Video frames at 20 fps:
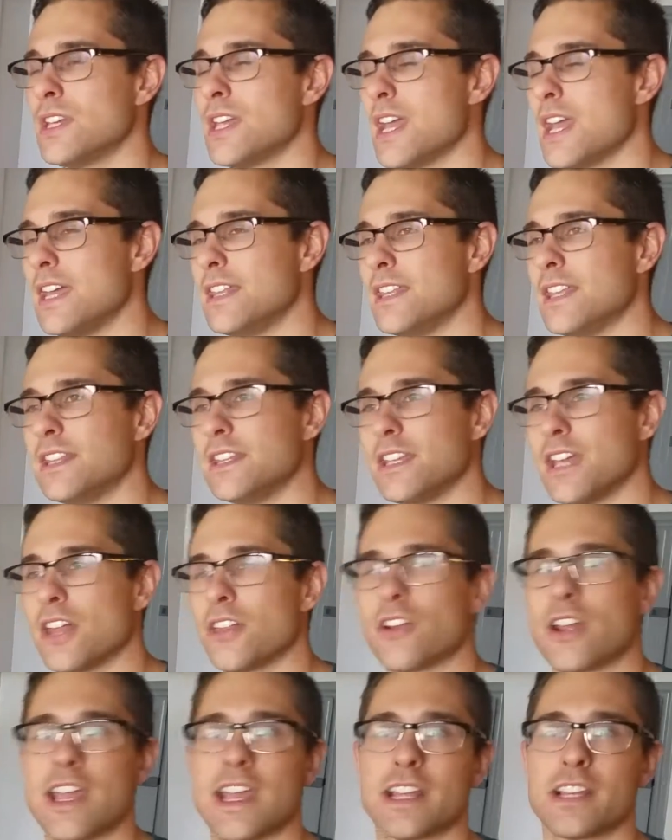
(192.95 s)
and then the
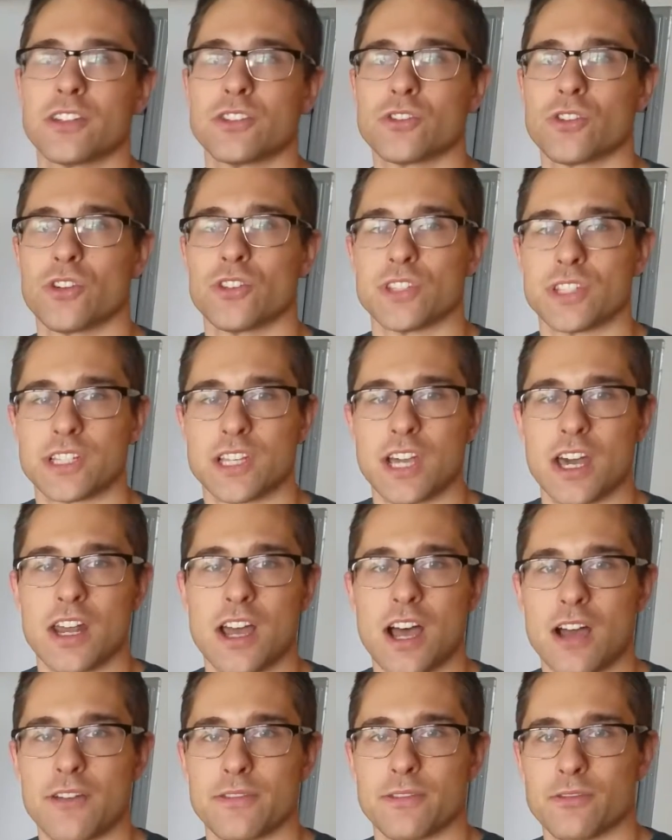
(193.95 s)
other hand controls the
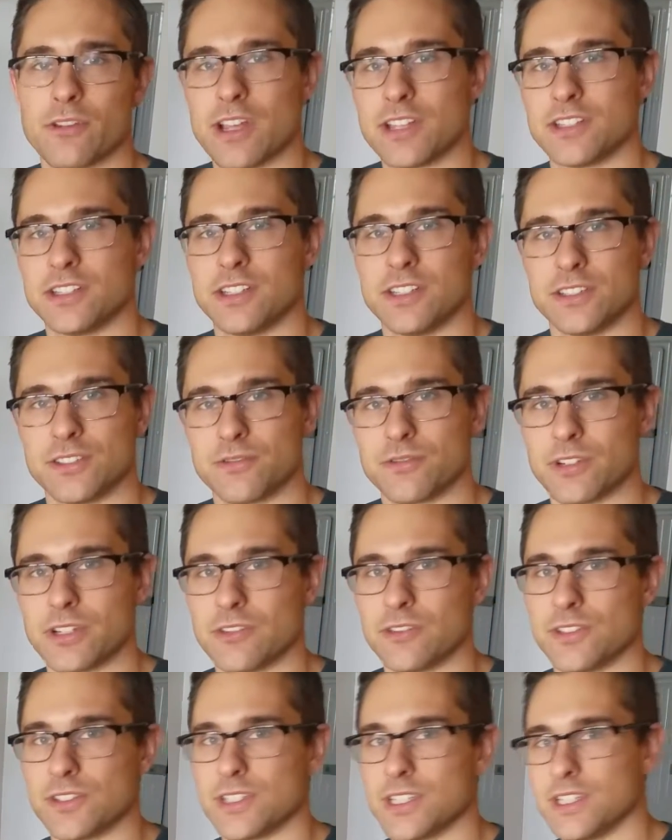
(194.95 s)
cutoff and resonance
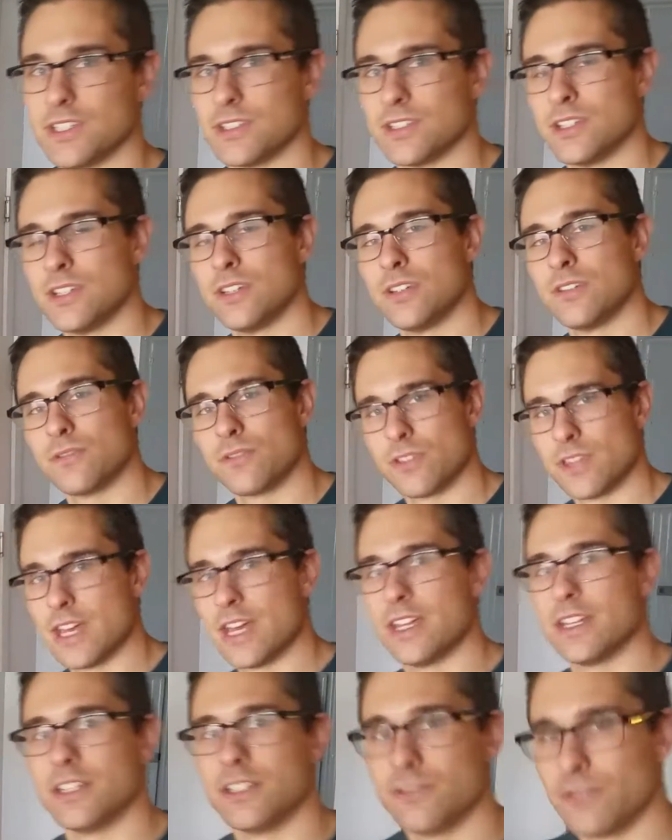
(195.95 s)
frequencies for
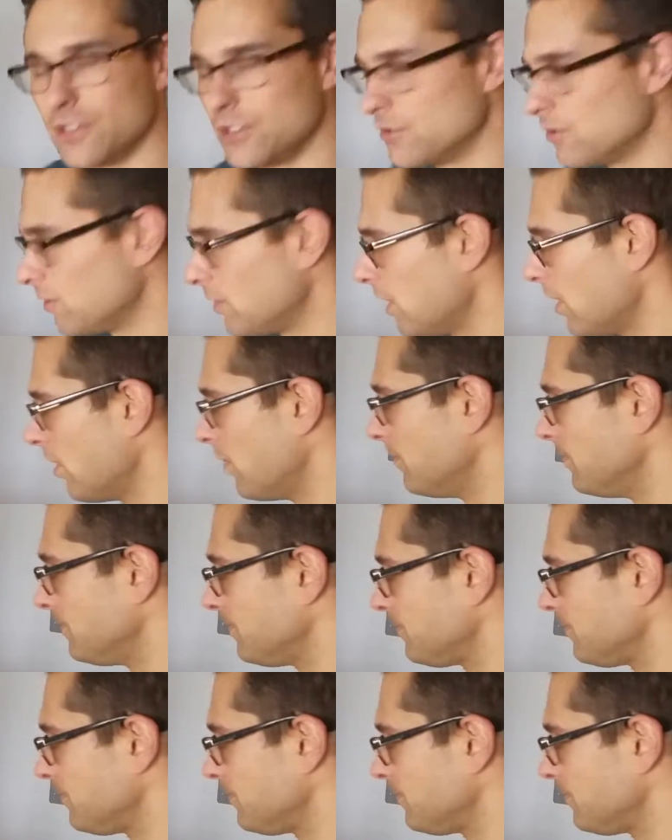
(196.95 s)
that individual note.